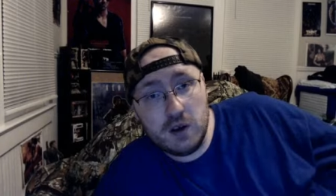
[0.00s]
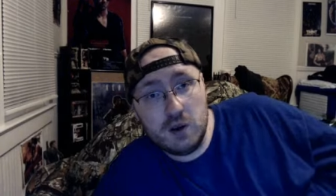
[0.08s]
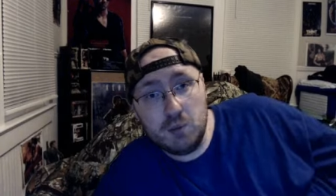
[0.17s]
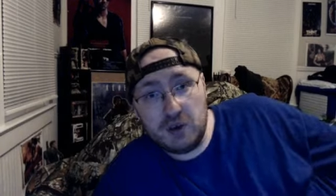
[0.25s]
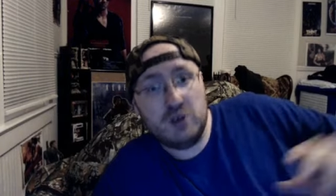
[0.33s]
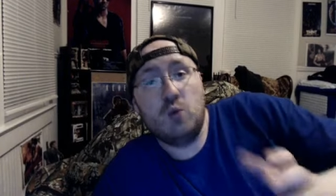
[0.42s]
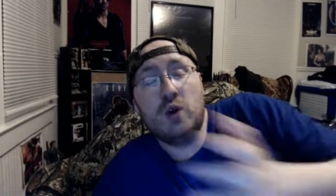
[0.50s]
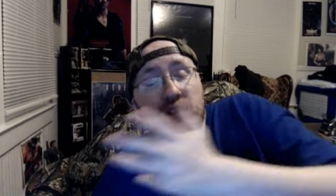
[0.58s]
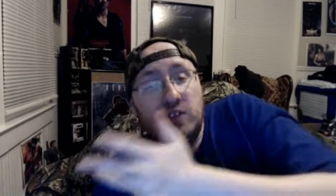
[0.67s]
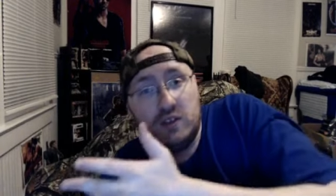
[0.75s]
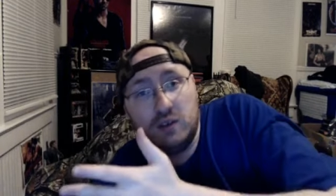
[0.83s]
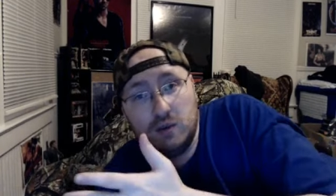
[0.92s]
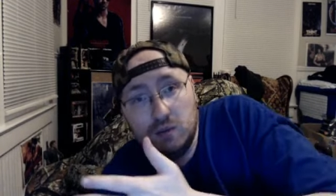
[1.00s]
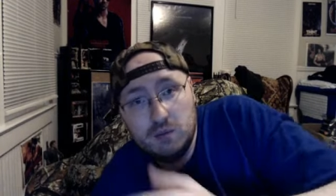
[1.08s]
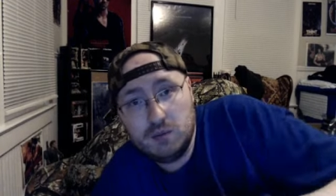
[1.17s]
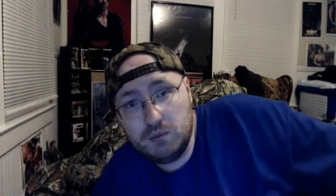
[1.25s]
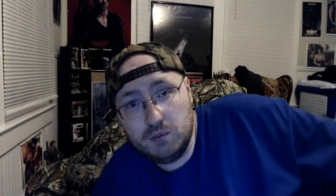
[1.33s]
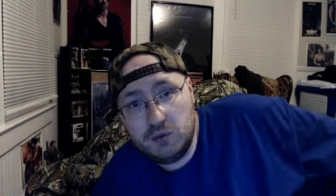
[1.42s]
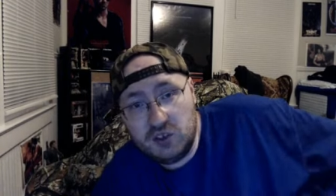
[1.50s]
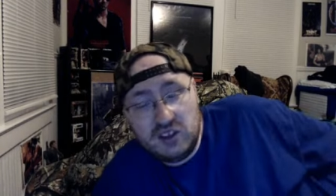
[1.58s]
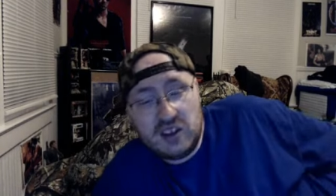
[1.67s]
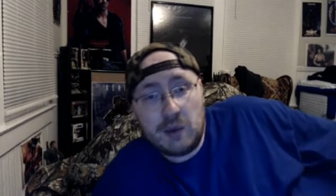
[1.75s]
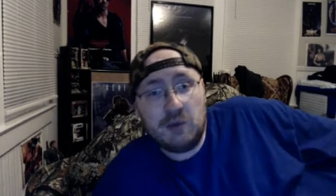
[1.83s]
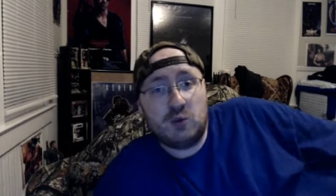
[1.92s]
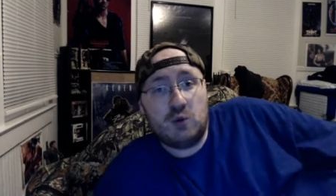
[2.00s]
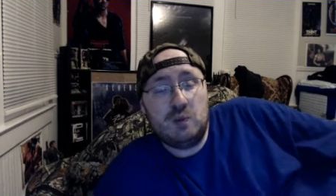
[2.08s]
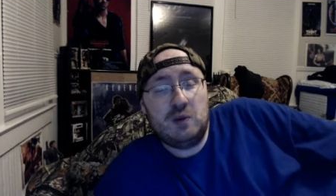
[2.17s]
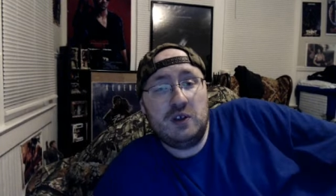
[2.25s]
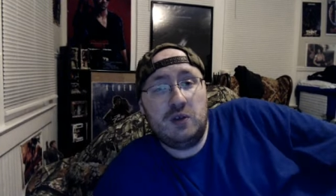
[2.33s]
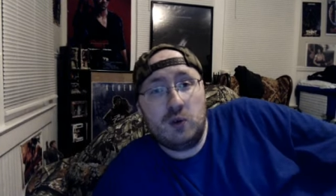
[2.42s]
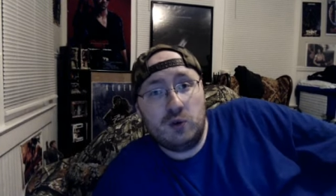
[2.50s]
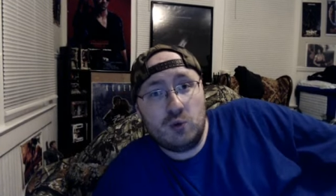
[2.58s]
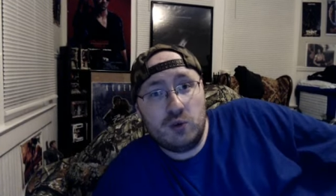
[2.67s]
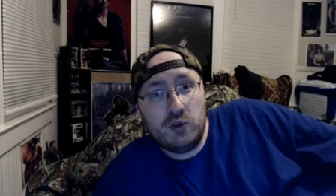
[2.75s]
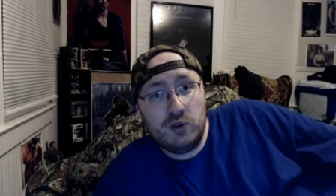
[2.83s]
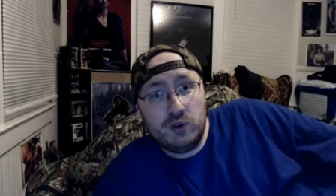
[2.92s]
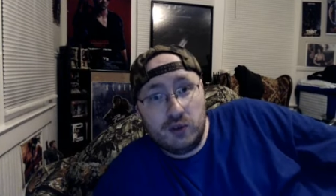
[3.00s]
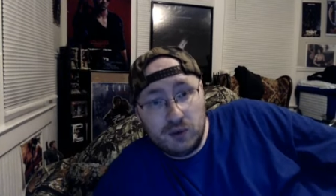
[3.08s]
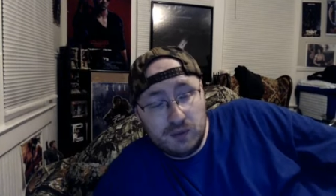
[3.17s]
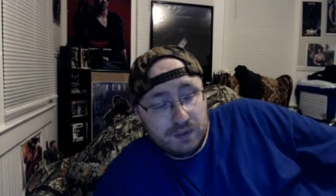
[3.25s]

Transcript: But you once see Thomas repeat those words.